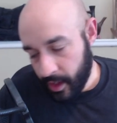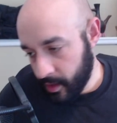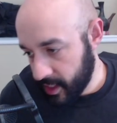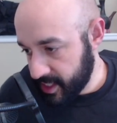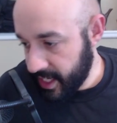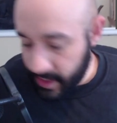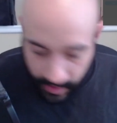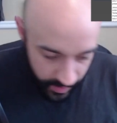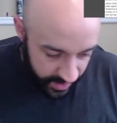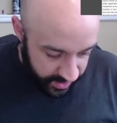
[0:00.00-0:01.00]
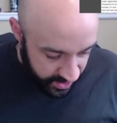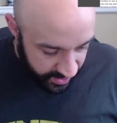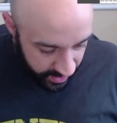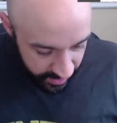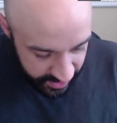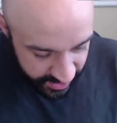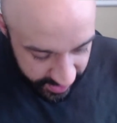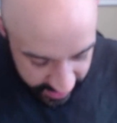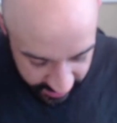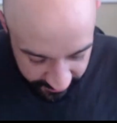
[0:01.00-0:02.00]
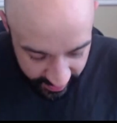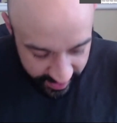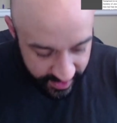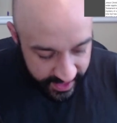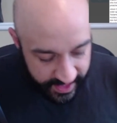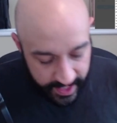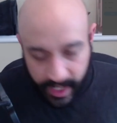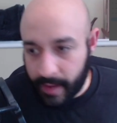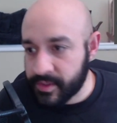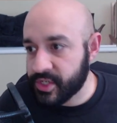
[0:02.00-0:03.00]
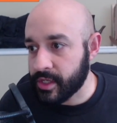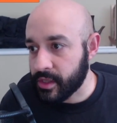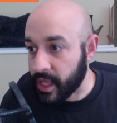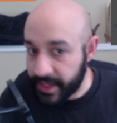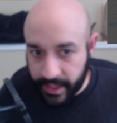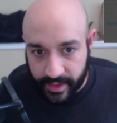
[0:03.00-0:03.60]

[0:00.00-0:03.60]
A Latino, let's just say a different ethnicity comes to London,